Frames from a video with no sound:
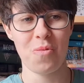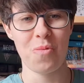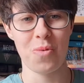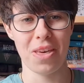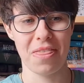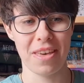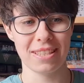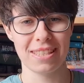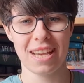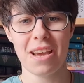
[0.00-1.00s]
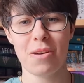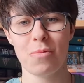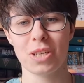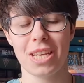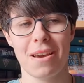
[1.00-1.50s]
with this,
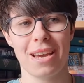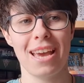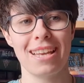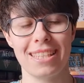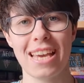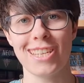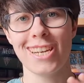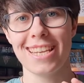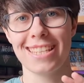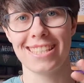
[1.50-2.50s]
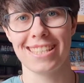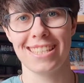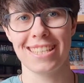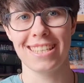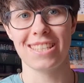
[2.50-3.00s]
which essentially
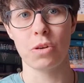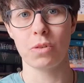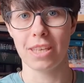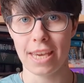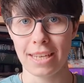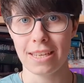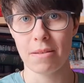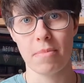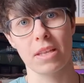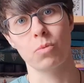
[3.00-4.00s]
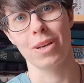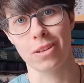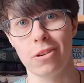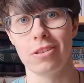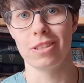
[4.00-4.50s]
is its own kingdom. That's why
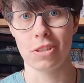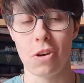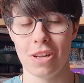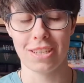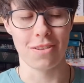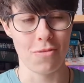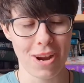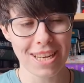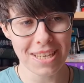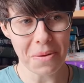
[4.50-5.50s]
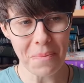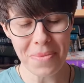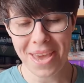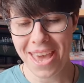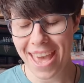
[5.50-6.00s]
it's called a
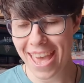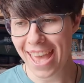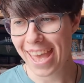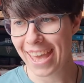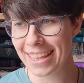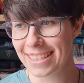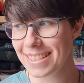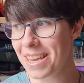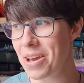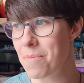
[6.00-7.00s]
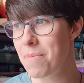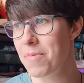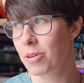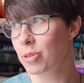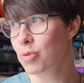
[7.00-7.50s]
ringdom. And
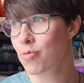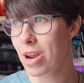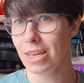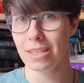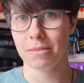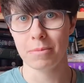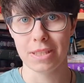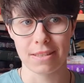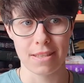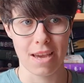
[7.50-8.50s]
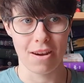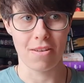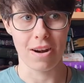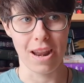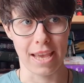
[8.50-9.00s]
those ringdoms, they
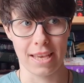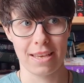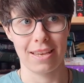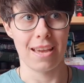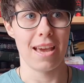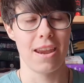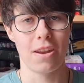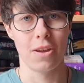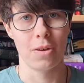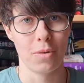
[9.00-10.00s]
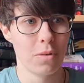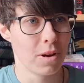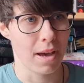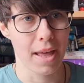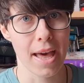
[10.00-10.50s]
are like,
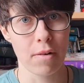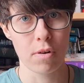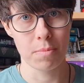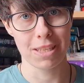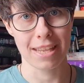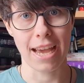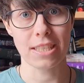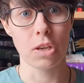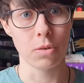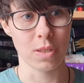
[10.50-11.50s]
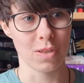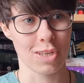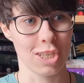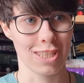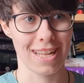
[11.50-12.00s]
100 meters high. So it's
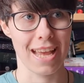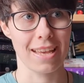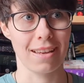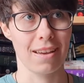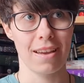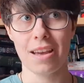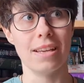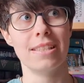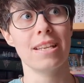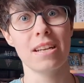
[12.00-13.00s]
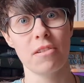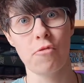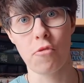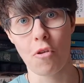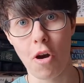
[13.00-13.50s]
not just like a single
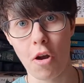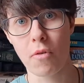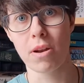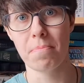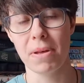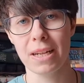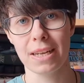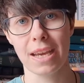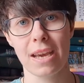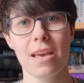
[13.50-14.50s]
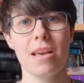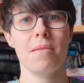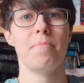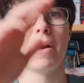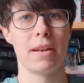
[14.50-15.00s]
floor in a building,
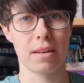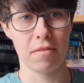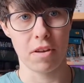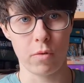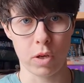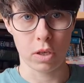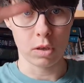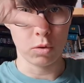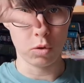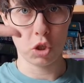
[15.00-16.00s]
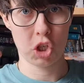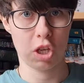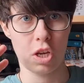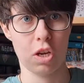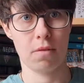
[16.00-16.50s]
but a very
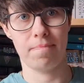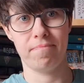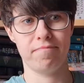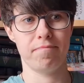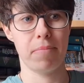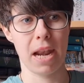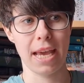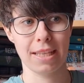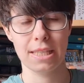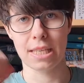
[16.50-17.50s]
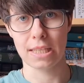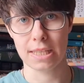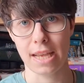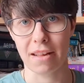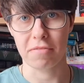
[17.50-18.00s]
huge place in
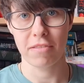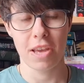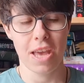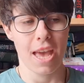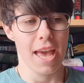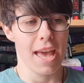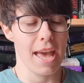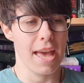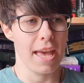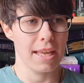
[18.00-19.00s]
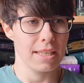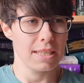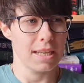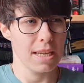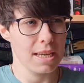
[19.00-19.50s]
itself.
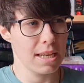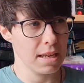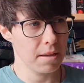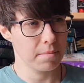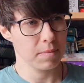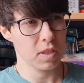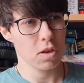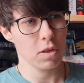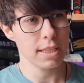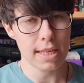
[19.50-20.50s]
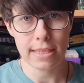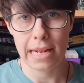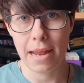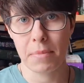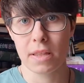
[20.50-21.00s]
And so he starts
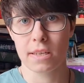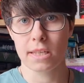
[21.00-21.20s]
climbing the